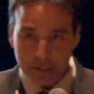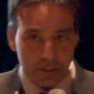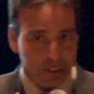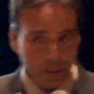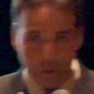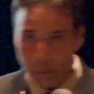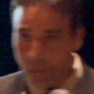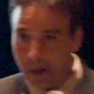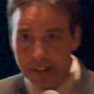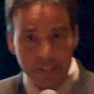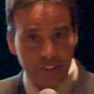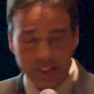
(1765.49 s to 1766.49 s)
Share
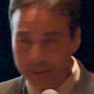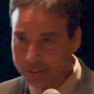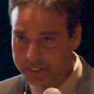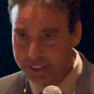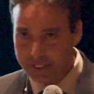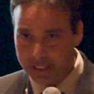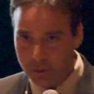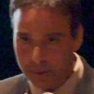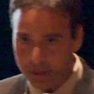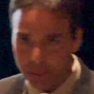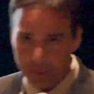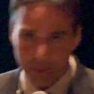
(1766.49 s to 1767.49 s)
one thing you're dealing
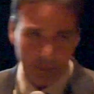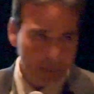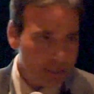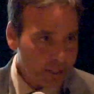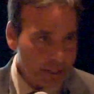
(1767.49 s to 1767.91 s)
with,